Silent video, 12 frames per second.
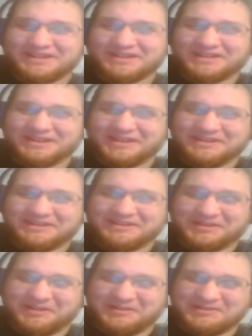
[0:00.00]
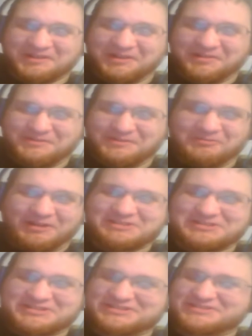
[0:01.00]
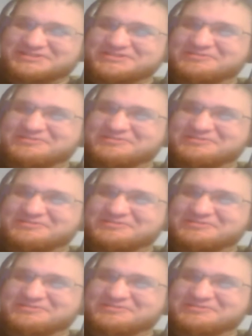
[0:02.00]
And, you watch